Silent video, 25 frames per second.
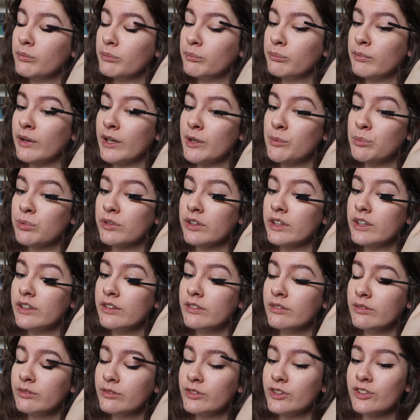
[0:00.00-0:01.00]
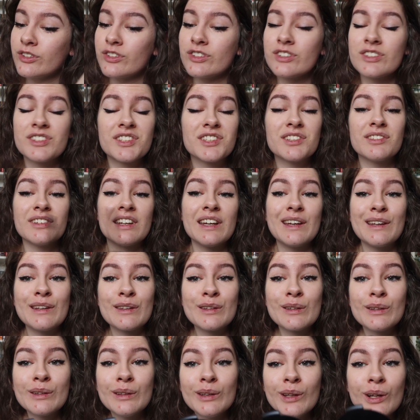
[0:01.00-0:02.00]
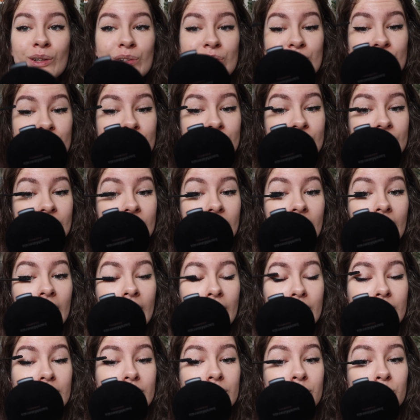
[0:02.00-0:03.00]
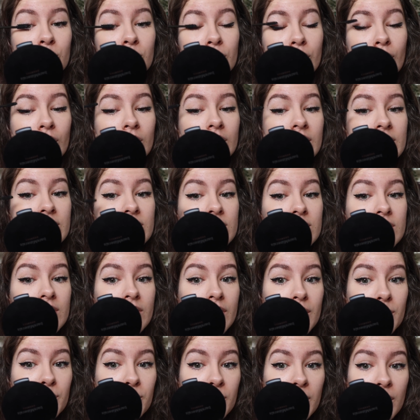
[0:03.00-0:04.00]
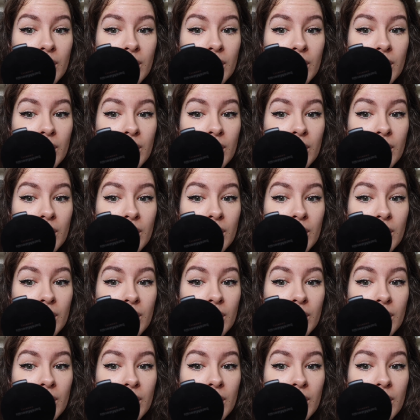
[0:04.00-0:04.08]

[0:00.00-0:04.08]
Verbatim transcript: my brain just isn't logical and will not listen to them.